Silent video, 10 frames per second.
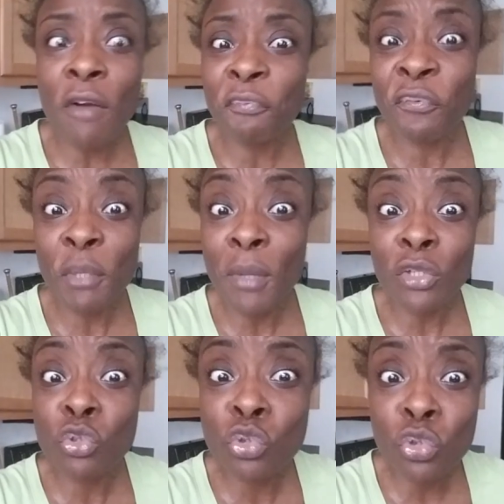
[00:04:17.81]
Some
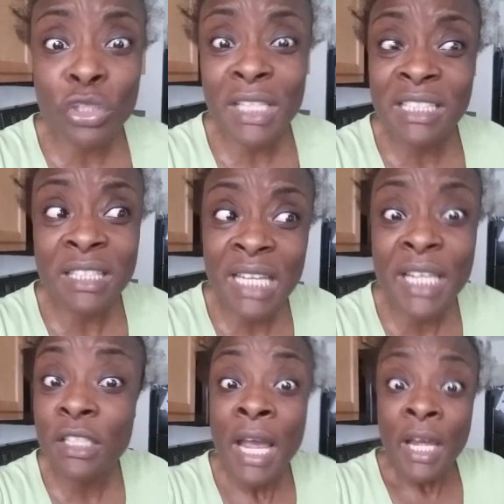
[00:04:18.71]
females do these
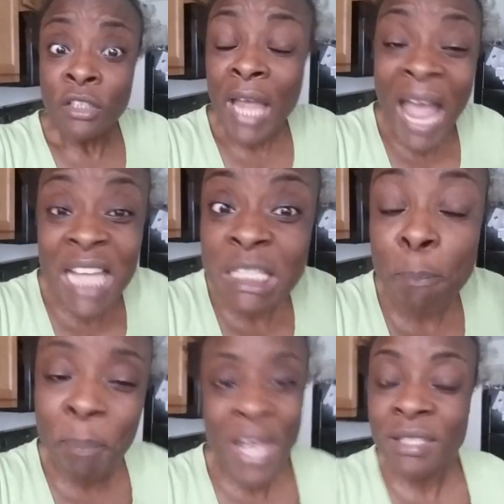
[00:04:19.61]
things
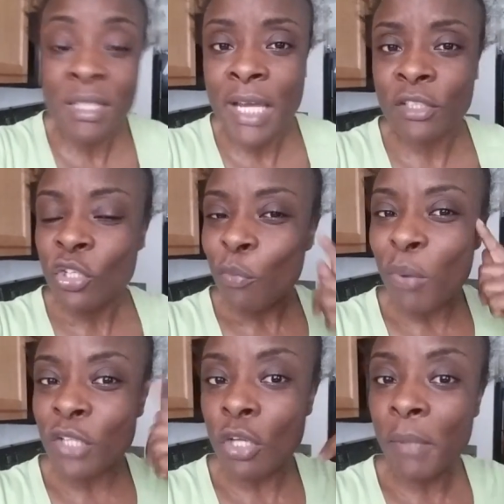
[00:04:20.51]
as business,
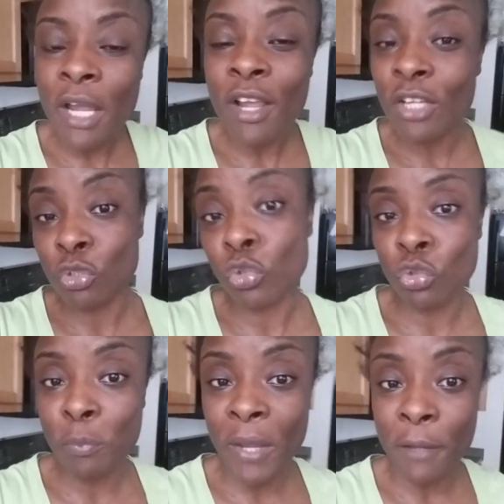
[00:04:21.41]
but some of y'all are too
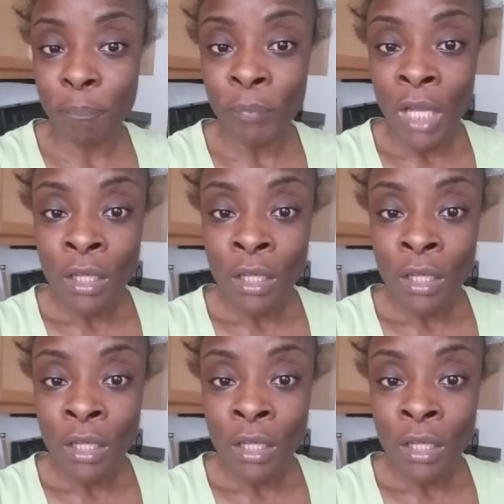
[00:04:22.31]
stupid.